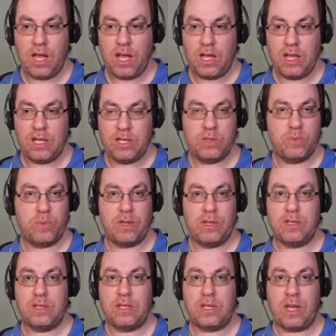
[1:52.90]
this is one
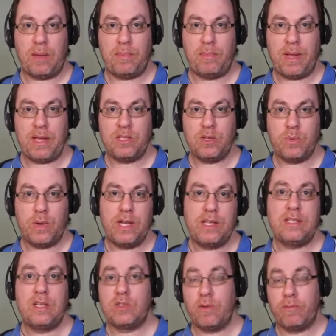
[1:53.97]
of the couple of basic ways.
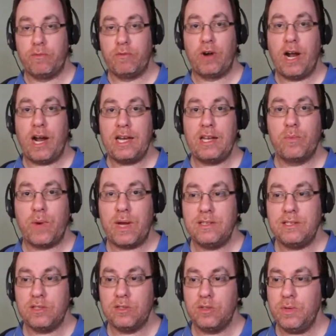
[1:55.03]
There's a variety of ways you
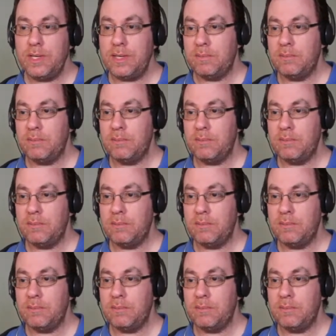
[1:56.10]
can do it.